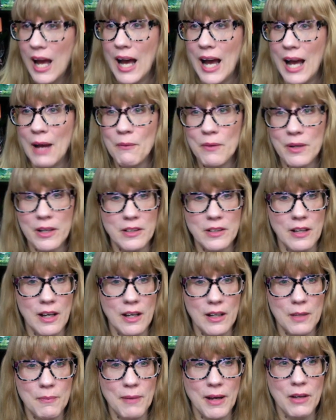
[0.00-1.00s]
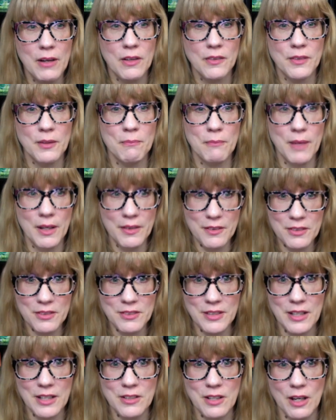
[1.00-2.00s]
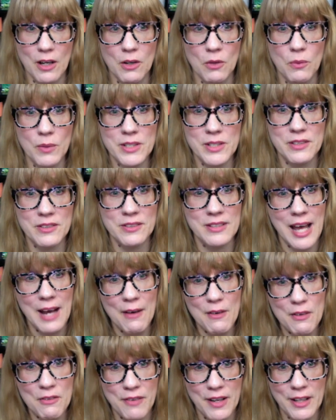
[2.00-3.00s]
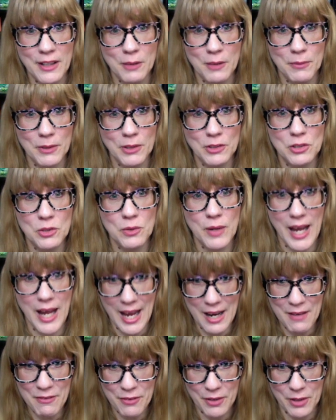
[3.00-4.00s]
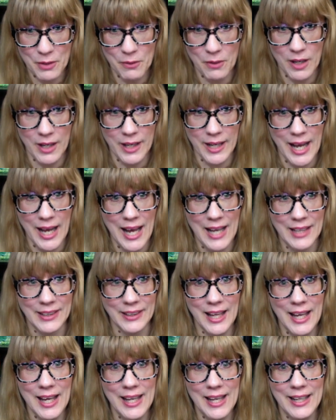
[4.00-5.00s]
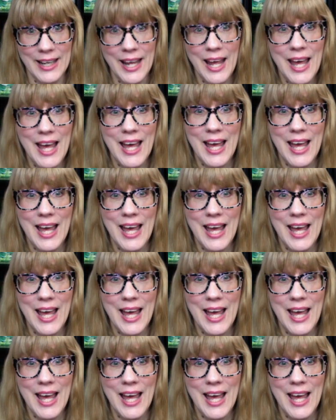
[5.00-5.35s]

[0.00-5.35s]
I want to talk about the Mother's Day tote, which is now available to everyone online.